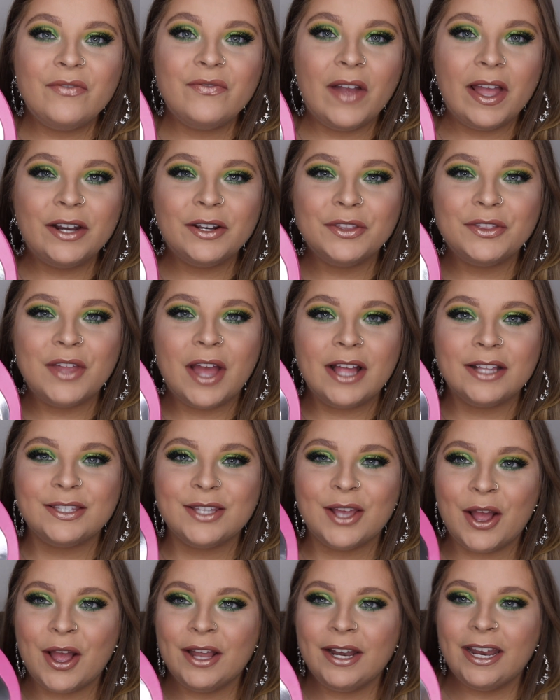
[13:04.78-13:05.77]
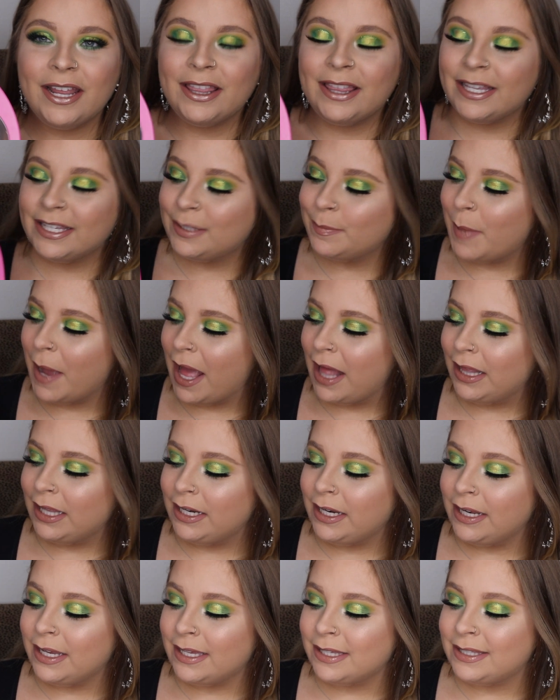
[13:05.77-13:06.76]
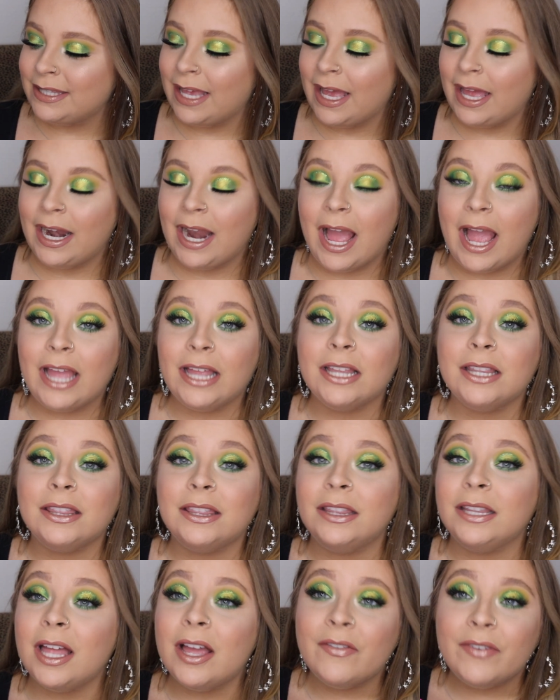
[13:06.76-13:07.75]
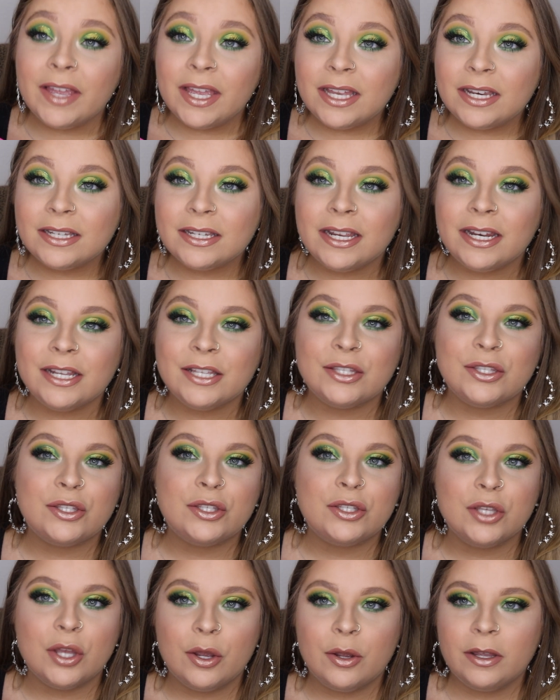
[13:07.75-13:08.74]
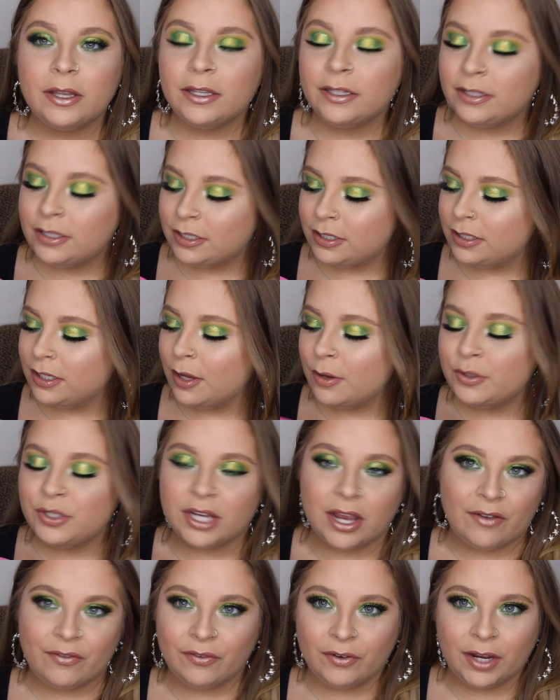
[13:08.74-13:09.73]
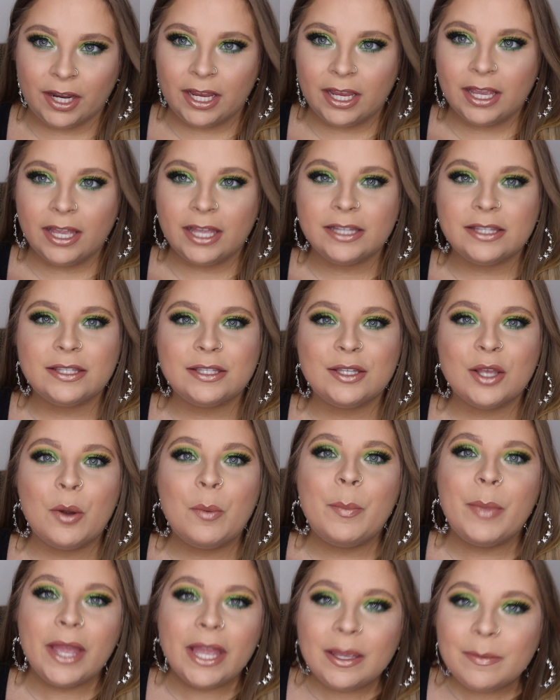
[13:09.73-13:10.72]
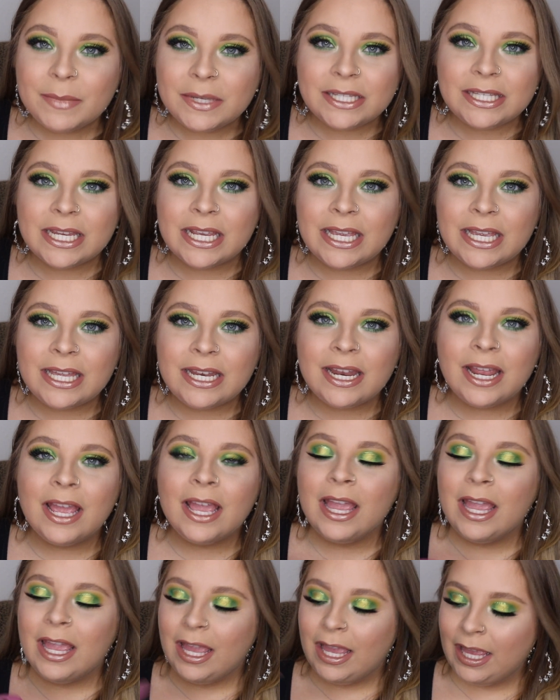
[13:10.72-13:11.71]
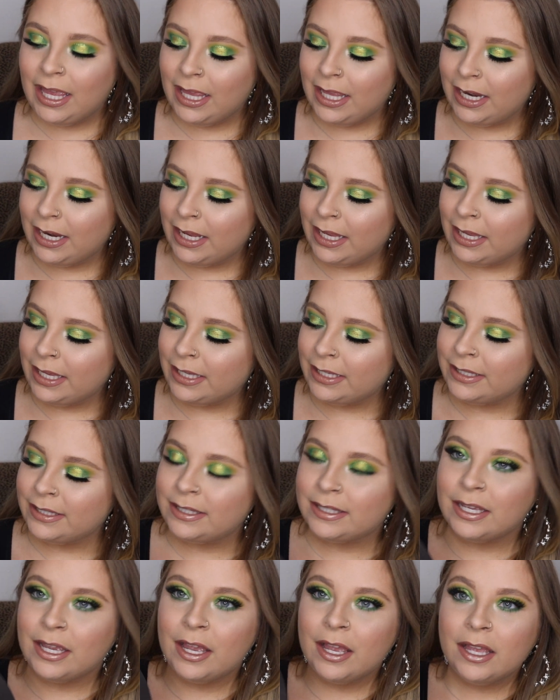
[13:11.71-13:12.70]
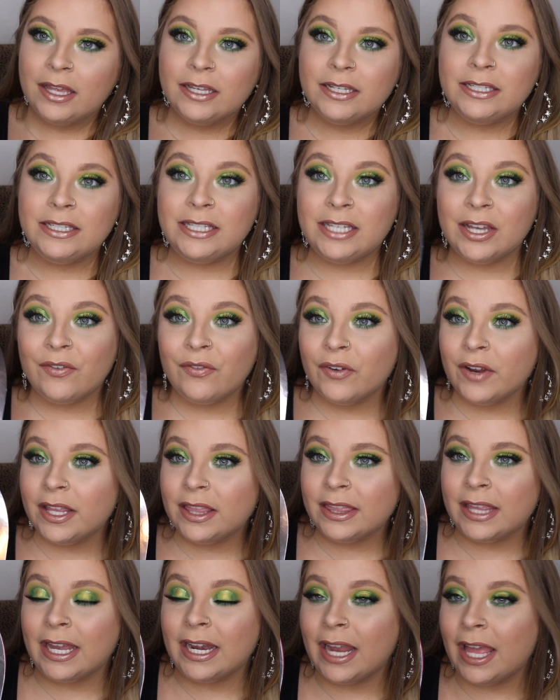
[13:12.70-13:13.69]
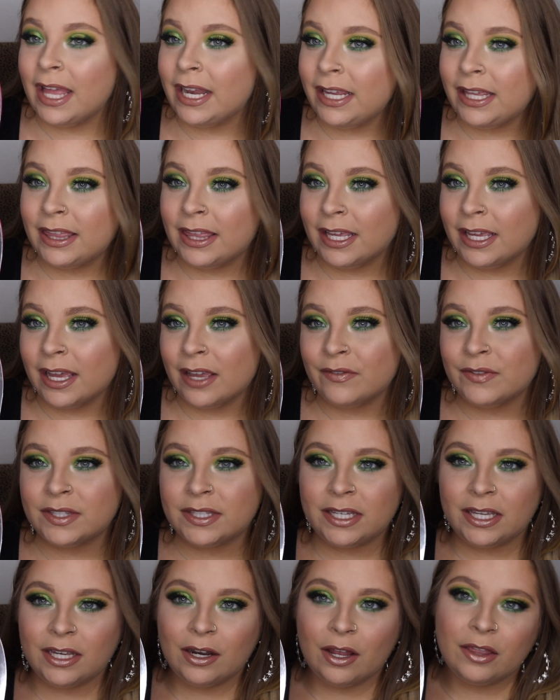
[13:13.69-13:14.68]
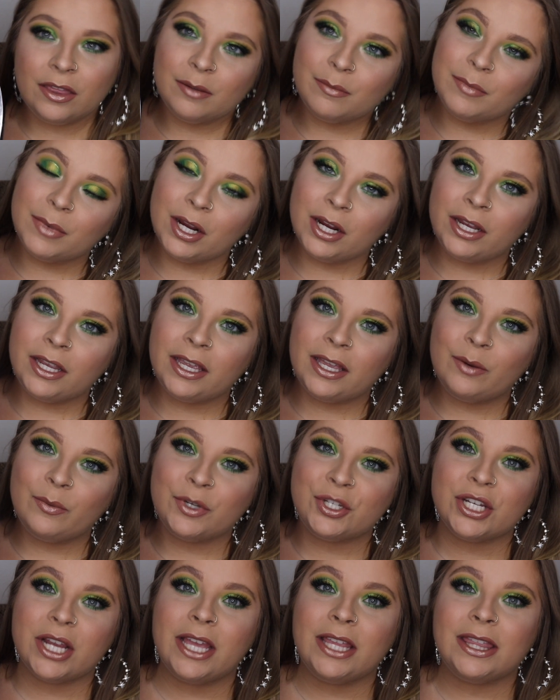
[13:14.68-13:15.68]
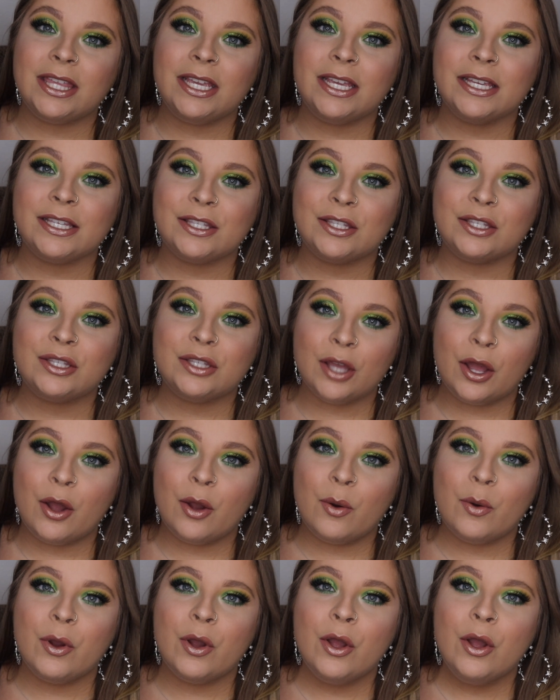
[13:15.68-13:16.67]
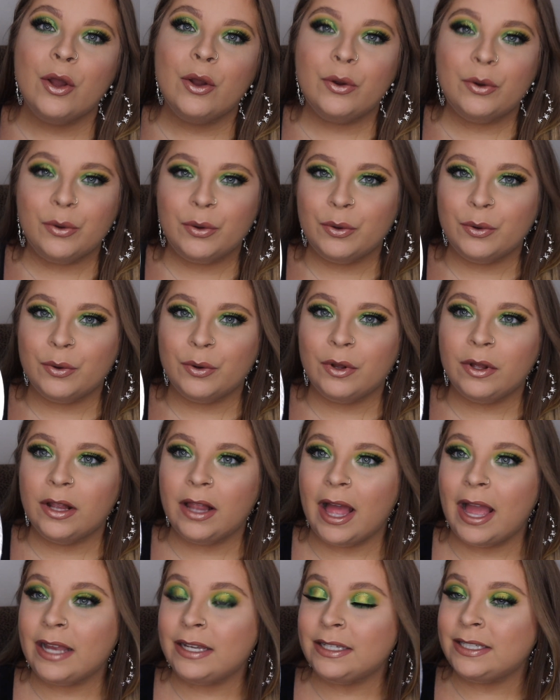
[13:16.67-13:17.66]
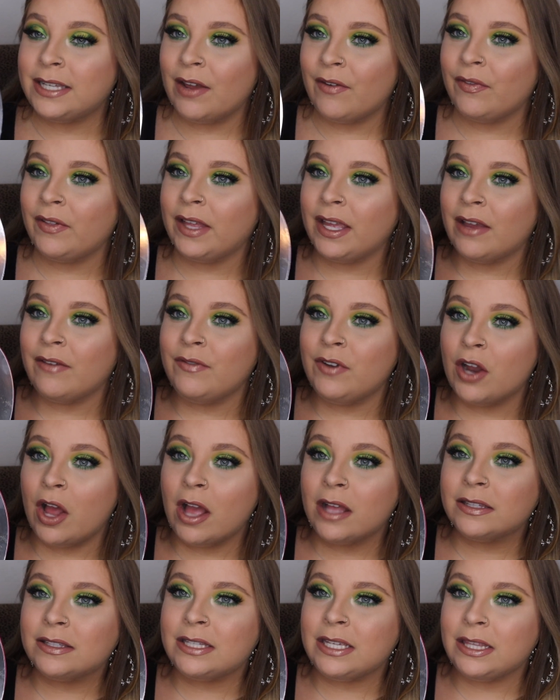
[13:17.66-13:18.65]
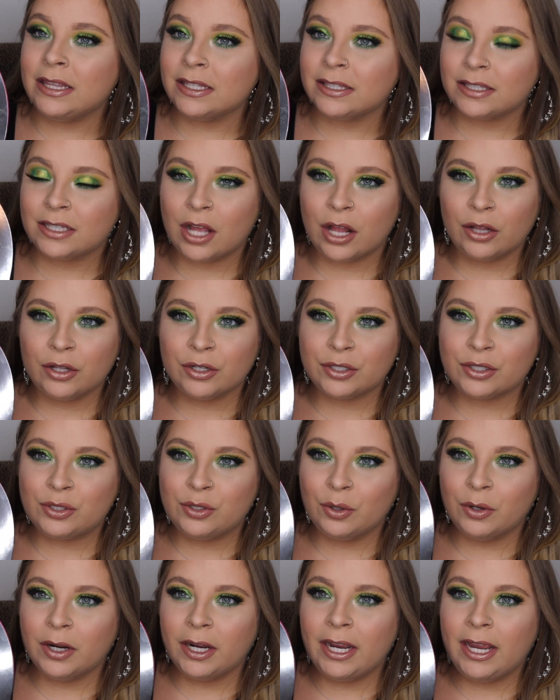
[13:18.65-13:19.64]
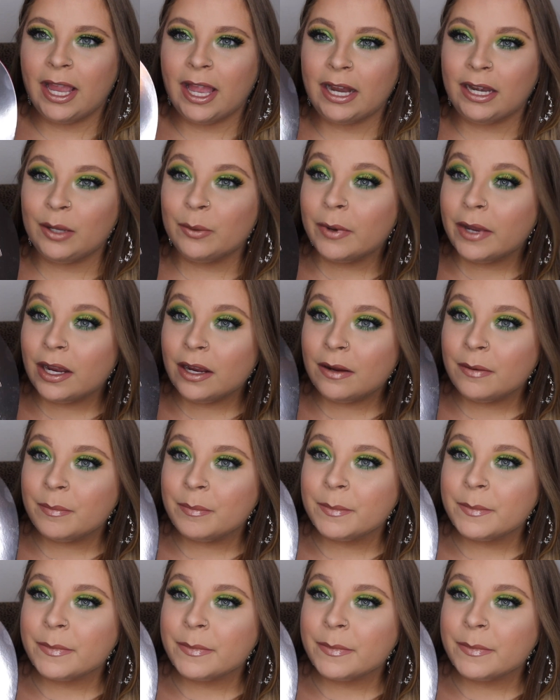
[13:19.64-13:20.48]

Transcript: final thoughts on this palette is that I love it. It's so Jeffree. It's so pigmented. It is different than anything I've seen on the market, which I think is so cool. I definitely have not seen this color story anywhere.